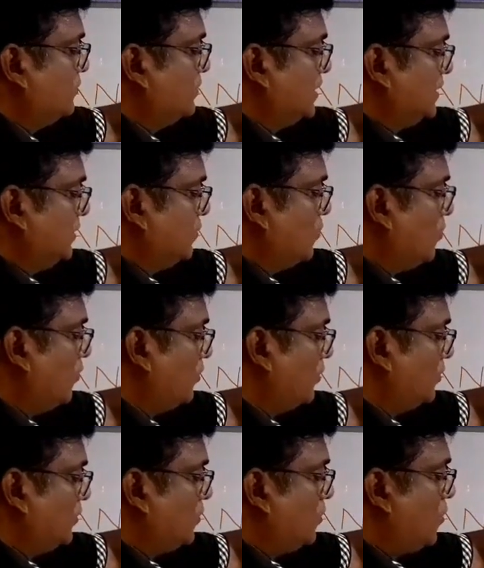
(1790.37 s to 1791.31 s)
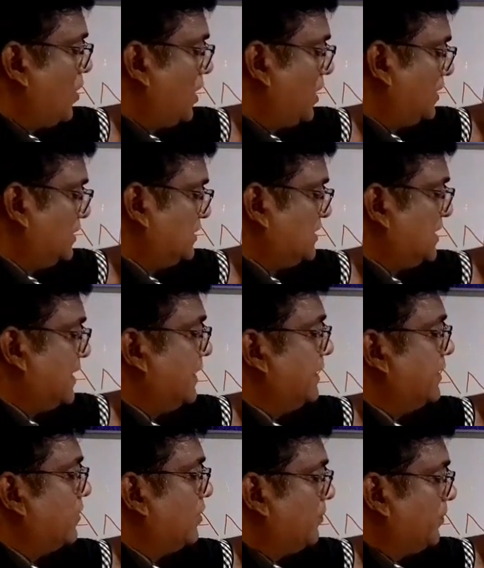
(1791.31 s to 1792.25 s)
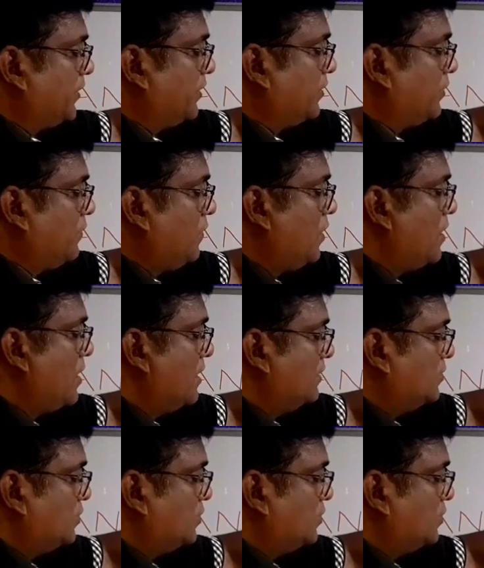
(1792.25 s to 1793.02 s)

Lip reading: Now OR is standing on PQ.